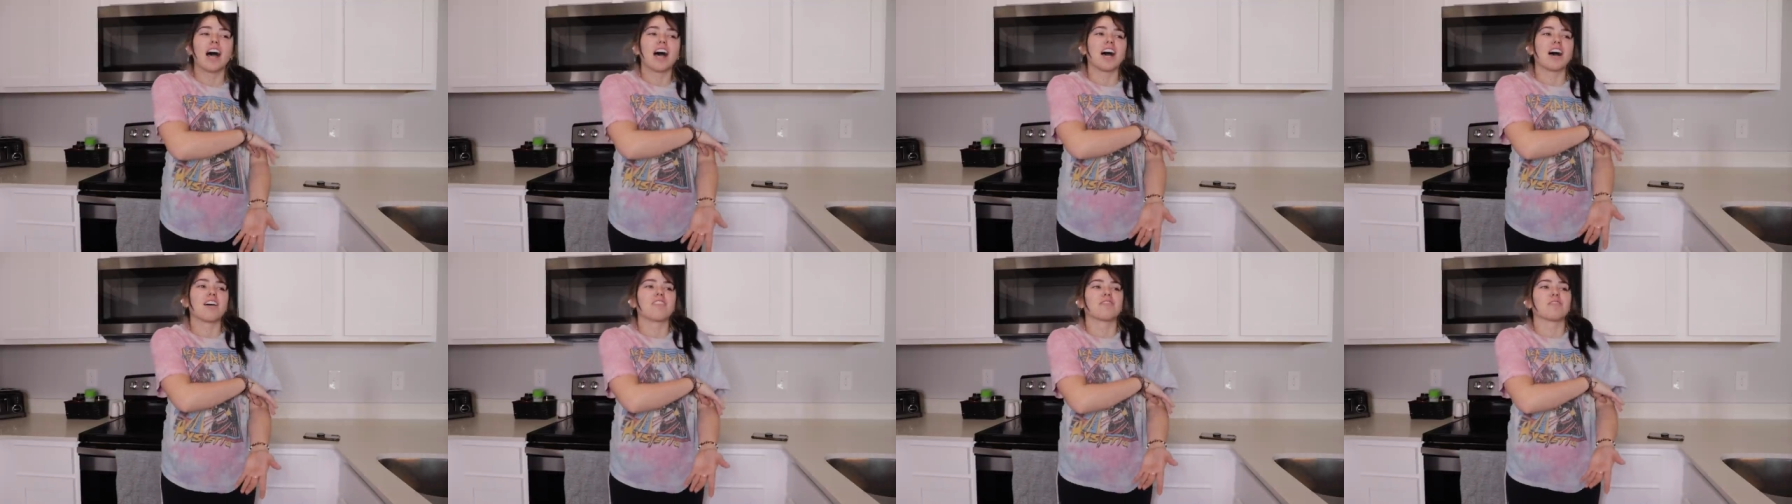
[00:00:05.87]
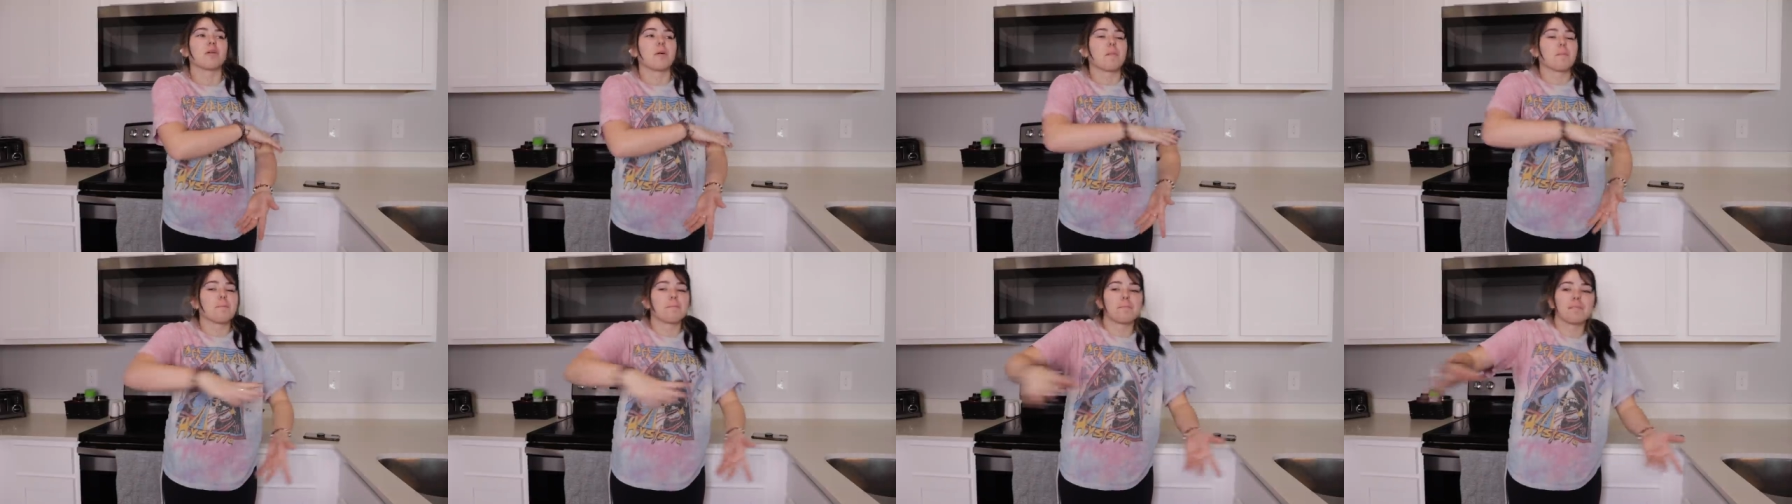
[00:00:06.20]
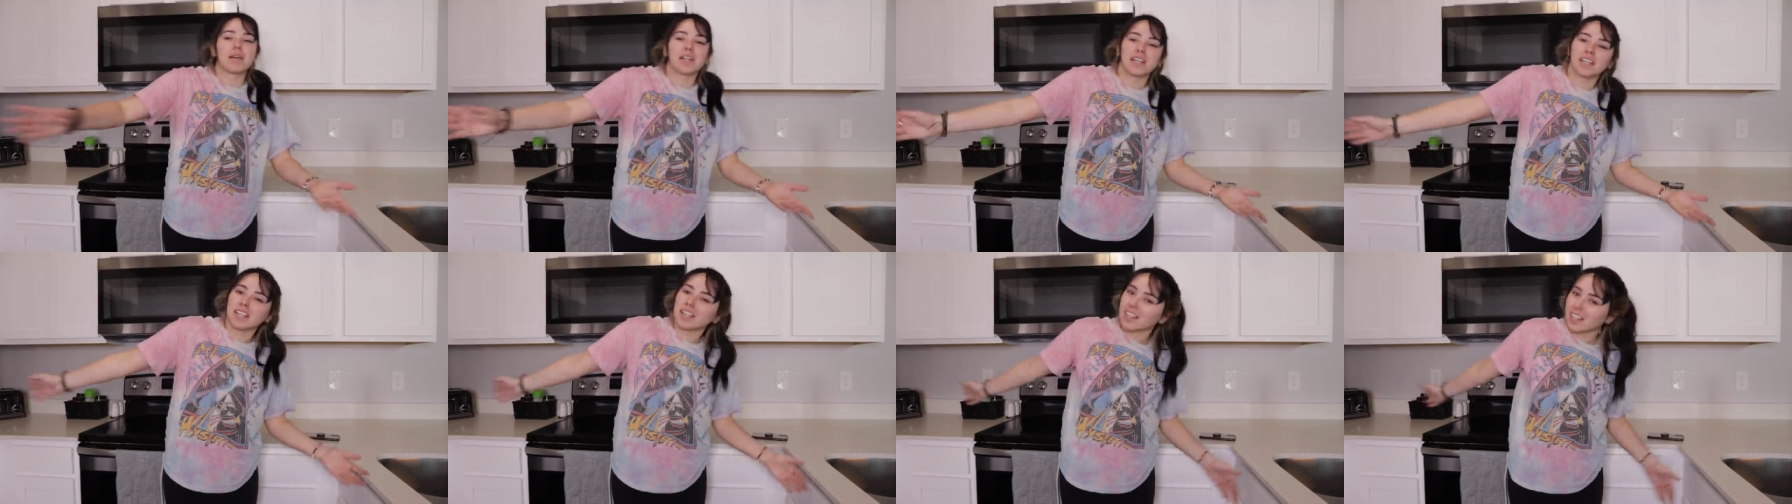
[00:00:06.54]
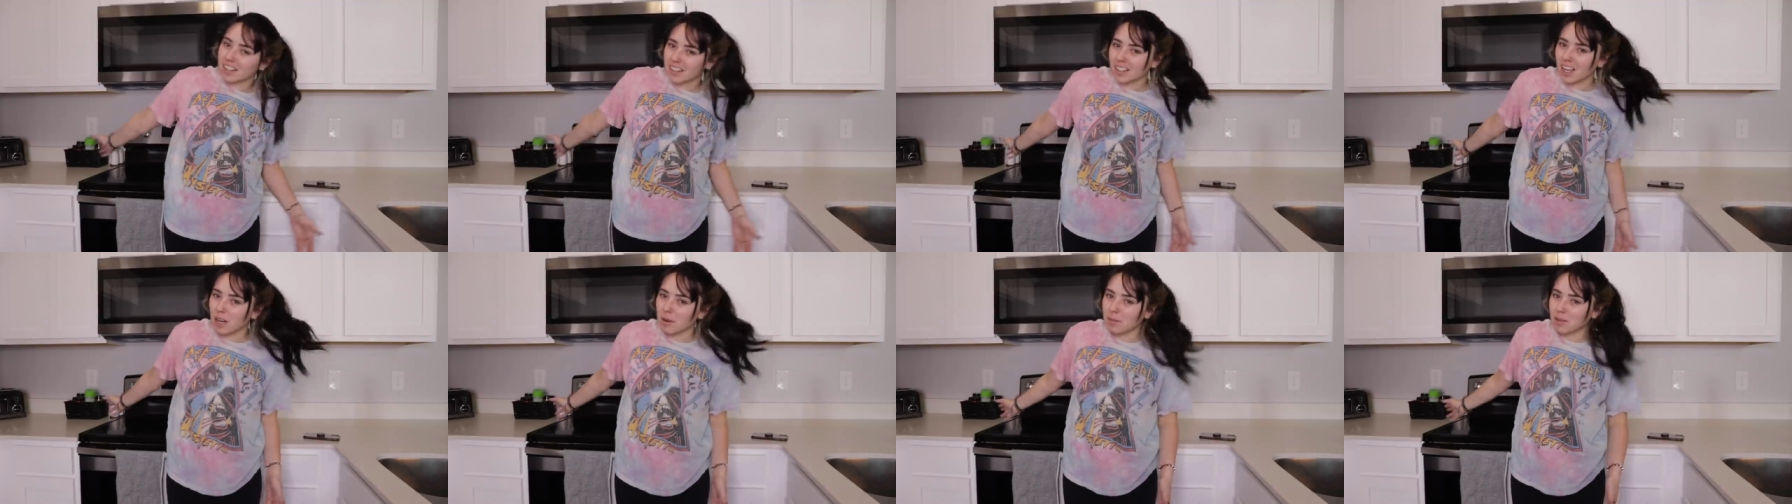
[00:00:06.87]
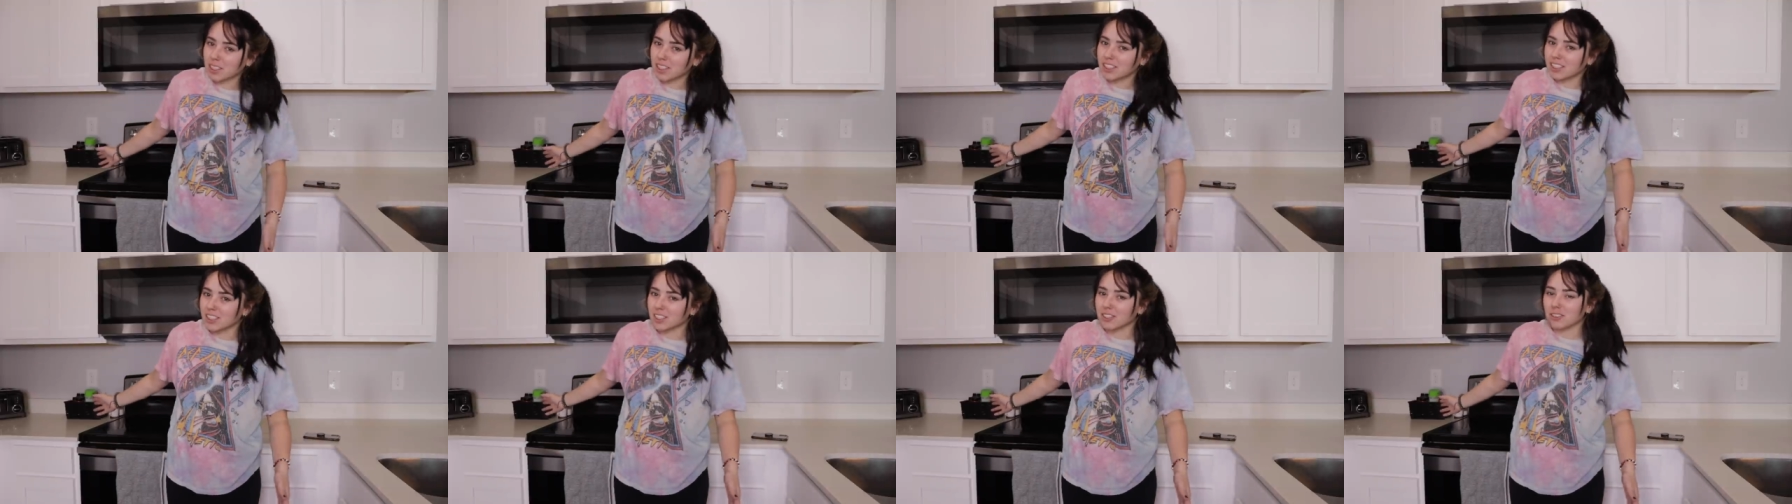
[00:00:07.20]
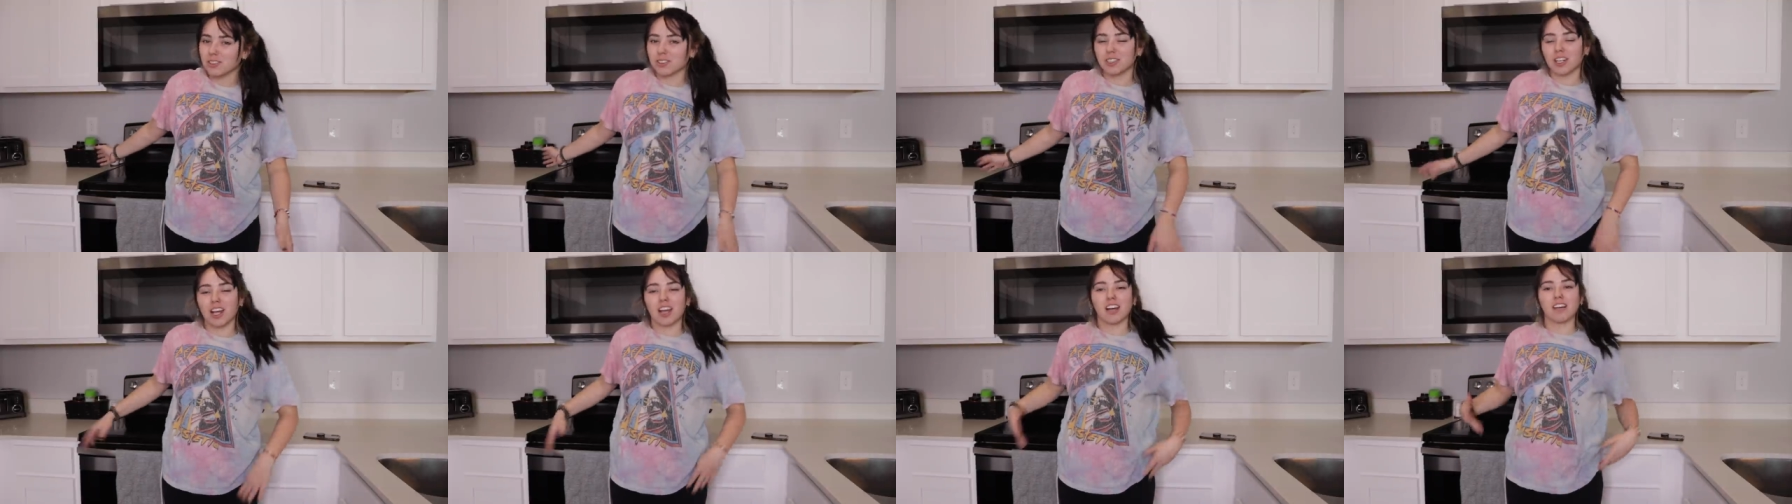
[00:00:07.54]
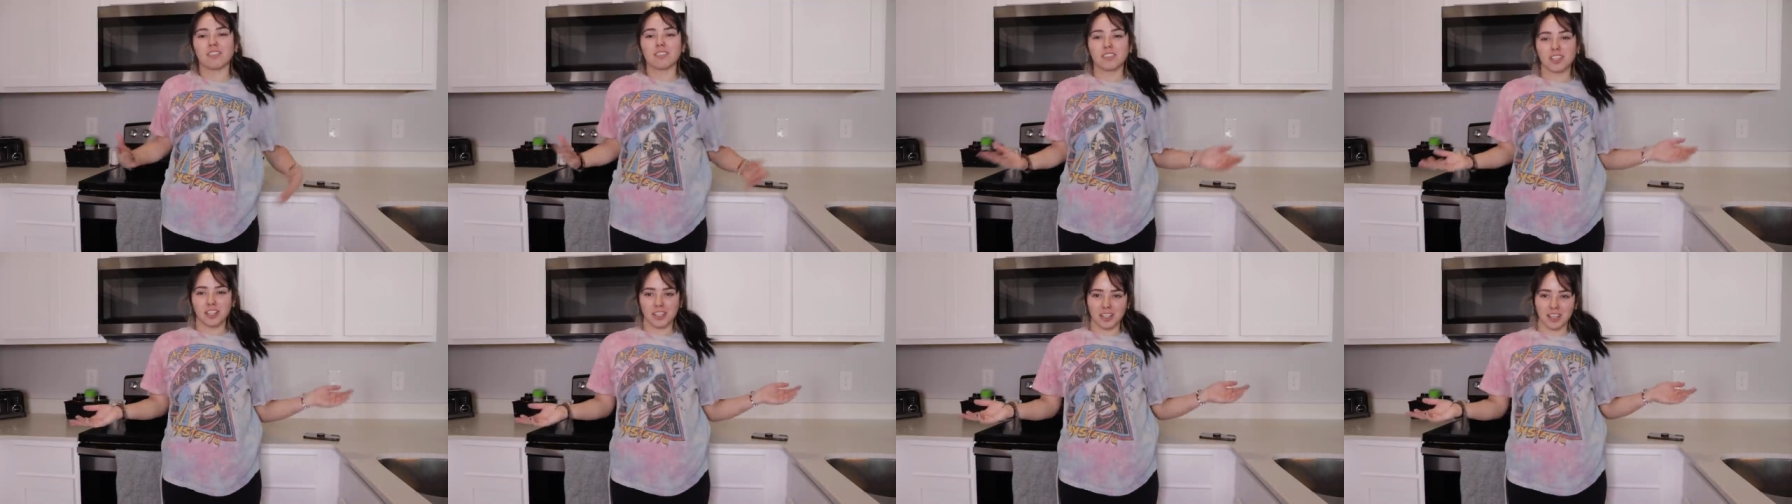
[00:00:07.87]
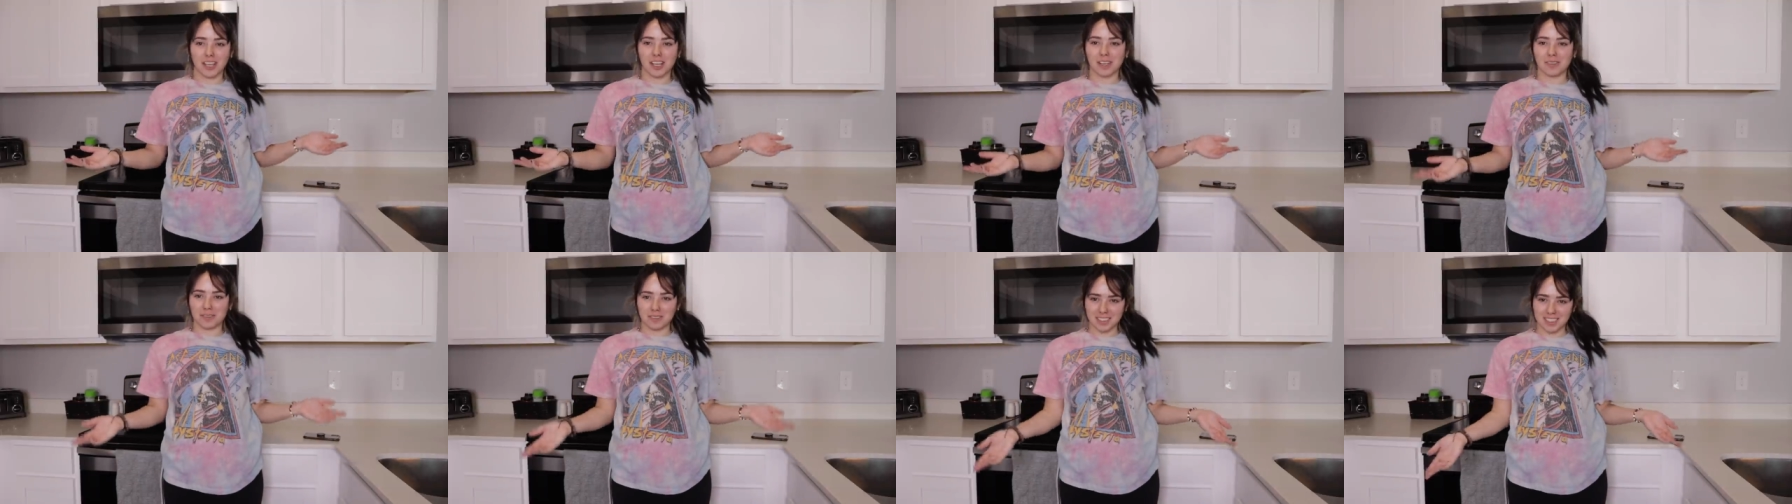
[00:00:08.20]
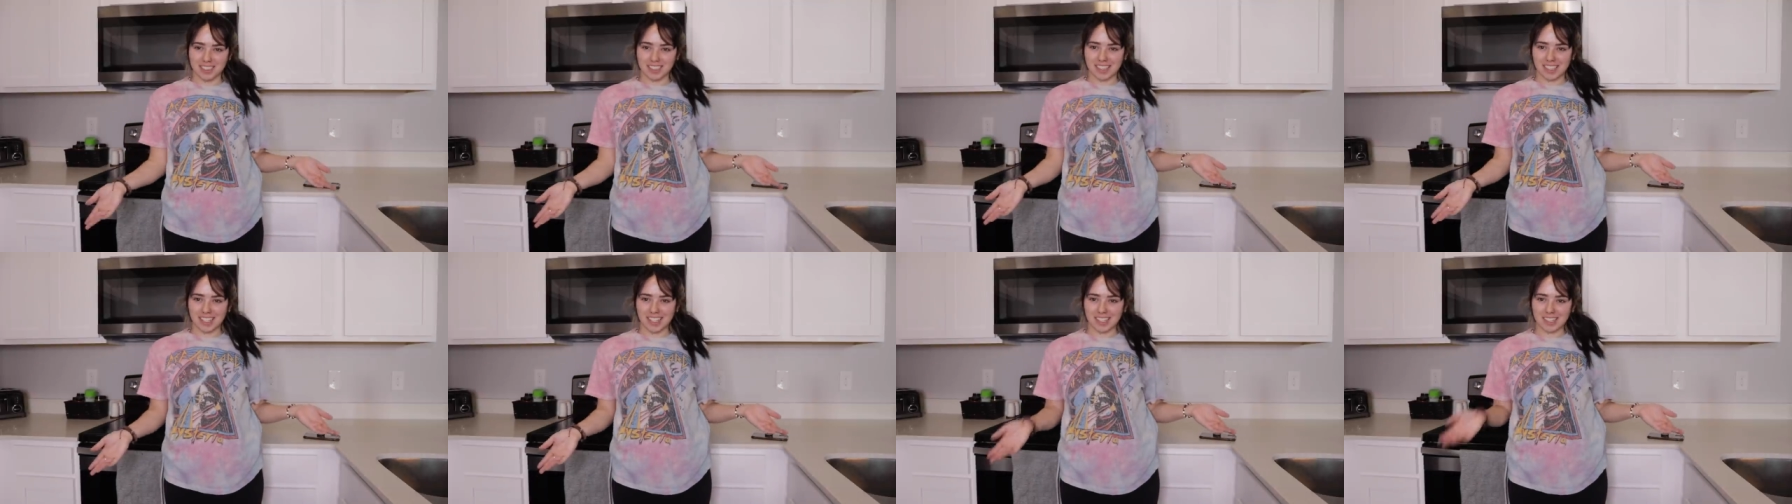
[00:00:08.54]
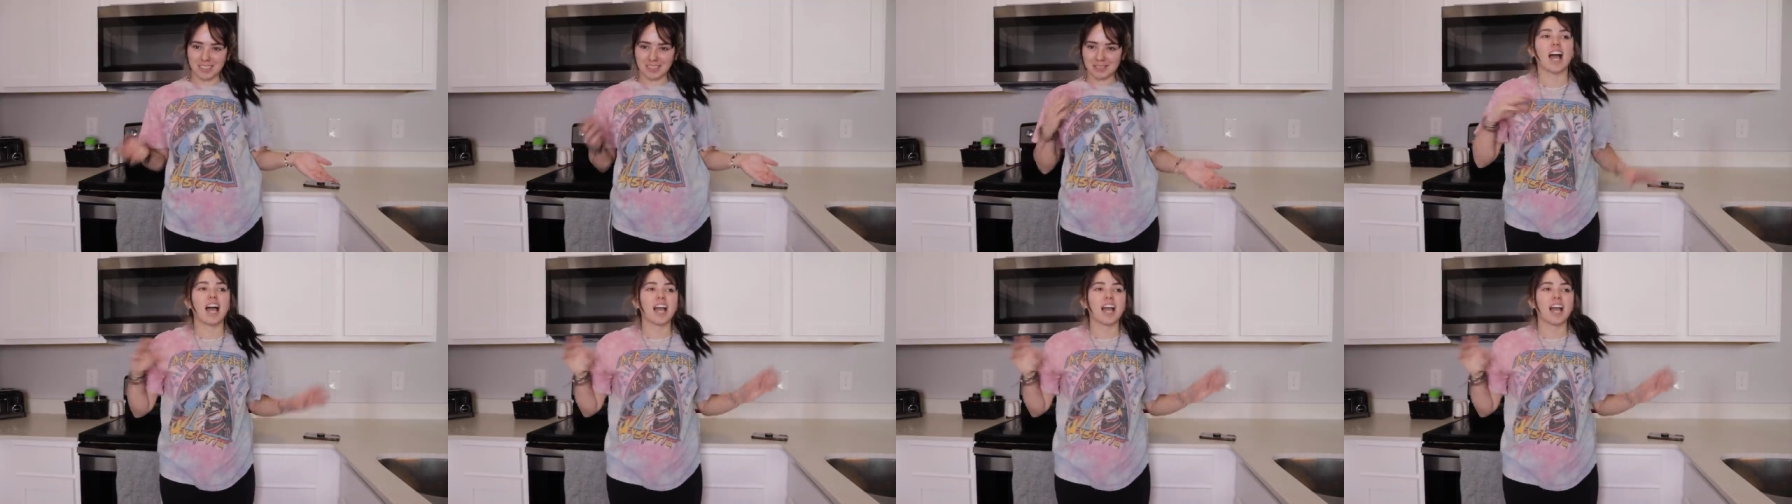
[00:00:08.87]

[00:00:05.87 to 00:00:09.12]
of many coming soon of Cooking with Sid.